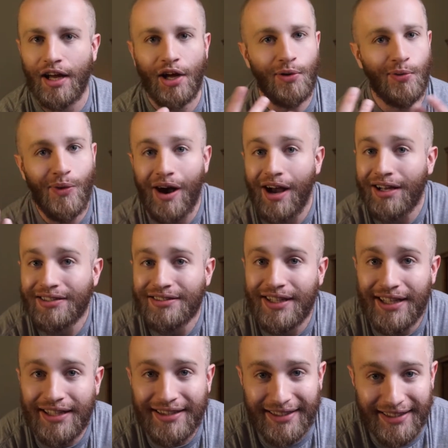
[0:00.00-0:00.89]
And why is
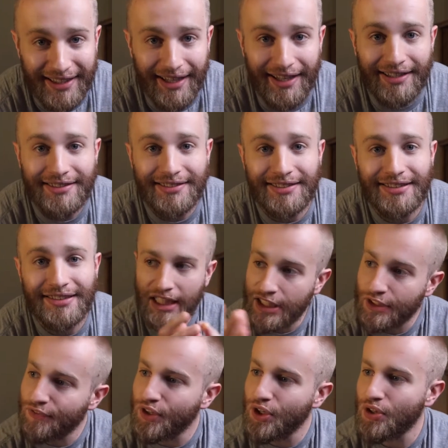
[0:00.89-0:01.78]
that the case? I
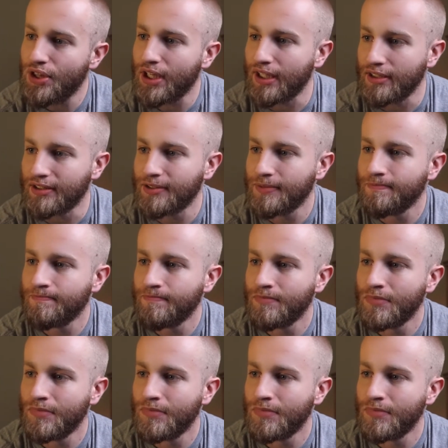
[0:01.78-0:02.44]
think a few things.